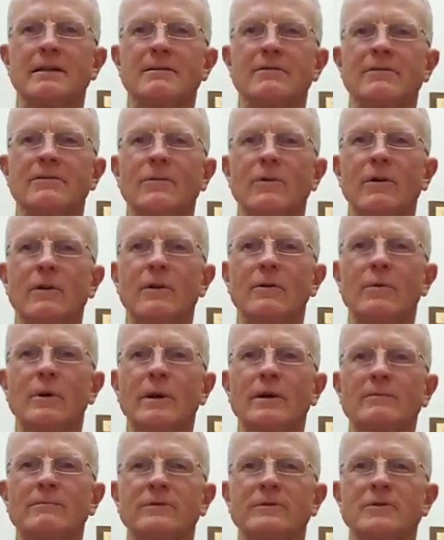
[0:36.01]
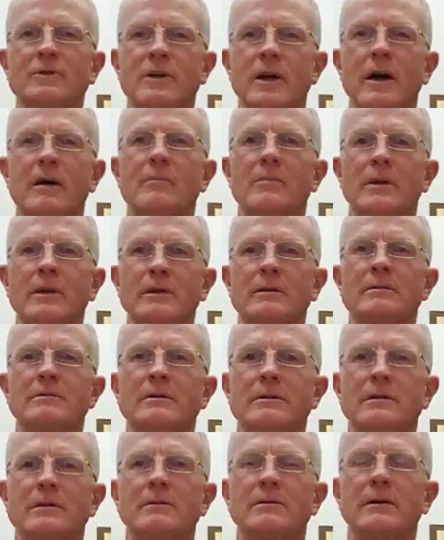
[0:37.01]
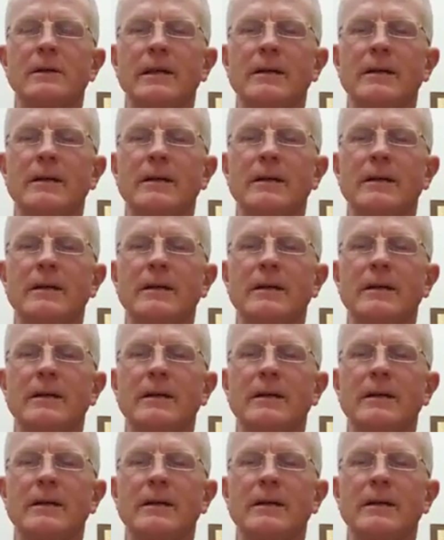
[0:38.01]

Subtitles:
for the wonderful job that you do,